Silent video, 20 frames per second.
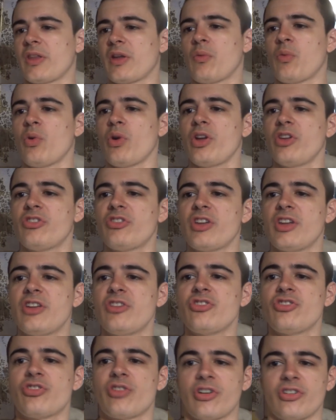Now what is
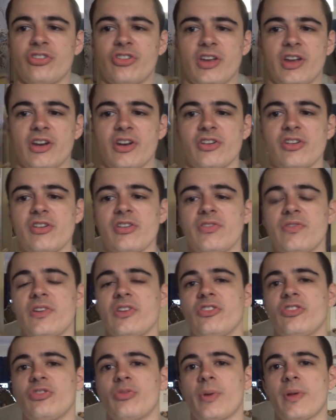interesting, and I don't know if
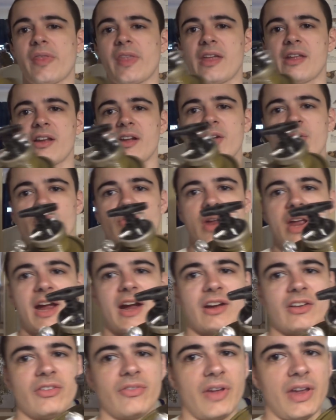this is when they like
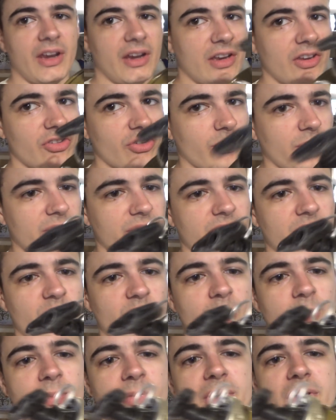reactivate these or
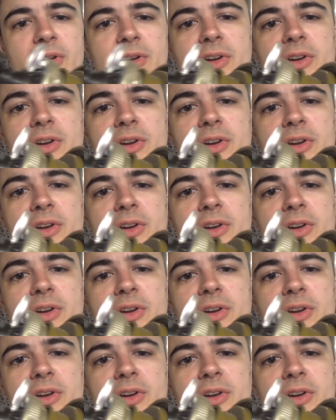refill them,